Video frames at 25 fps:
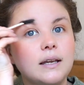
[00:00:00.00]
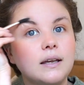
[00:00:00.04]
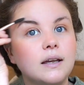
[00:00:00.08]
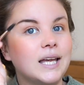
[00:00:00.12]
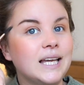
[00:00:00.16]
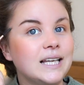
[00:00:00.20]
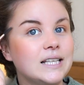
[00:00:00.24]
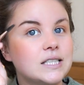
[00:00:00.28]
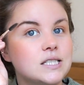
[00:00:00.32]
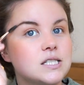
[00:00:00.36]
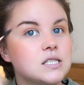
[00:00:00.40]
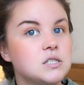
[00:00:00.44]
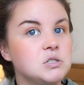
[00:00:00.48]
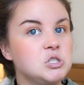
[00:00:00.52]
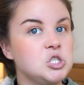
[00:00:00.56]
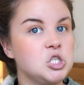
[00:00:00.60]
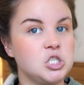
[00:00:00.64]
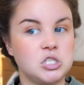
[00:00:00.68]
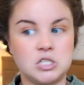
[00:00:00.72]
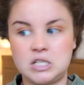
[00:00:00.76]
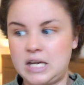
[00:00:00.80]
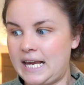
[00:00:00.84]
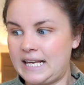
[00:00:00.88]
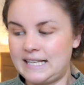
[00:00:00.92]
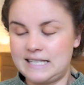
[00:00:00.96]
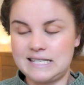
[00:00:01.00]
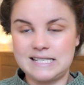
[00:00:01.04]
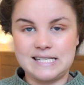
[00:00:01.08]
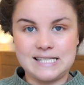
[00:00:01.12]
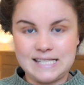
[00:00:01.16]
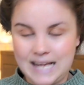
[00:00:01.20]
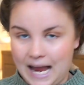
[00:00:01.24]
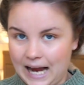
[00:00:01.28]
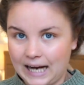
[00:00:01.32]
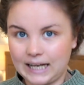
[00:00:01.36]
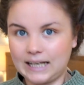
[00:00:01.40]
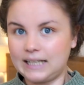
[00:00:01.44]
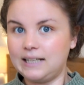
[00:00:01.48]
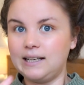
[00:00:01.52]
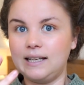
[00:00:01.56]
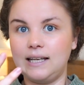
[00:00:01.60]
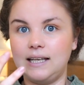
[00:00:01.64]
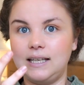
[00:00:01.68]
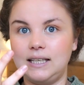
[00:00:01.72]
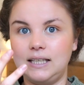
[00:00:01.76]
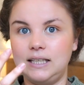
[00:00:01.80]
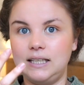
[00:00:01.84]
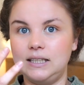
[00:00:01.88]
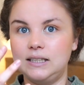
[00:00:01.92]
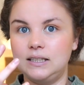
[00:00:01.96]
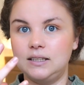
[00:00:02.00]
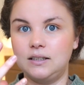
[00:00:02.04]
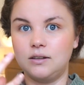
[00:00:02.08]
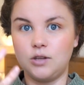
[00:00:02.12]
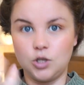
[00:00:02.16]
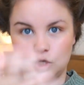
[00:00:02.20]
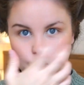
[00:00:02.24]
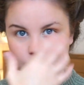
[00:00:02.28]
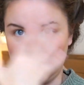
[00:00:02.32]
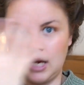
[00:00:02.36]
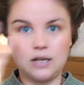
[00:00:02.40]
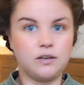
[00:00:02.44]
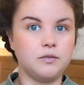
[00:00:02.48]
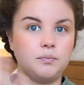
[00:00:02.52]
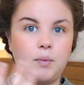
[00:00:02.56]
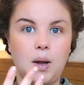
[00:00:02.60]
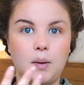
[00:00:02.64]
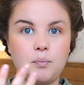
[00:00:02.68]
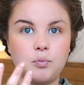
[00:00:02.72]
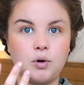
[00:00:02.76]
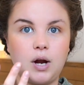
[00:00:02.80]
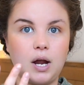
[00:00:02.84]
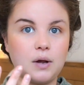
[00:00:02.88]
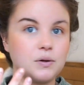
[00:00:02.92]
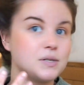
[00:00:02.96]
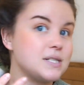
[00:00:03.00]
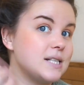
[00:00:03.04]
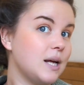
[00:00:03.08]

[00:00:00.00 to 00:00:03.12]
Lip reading: It's just exactly the shade of my brows.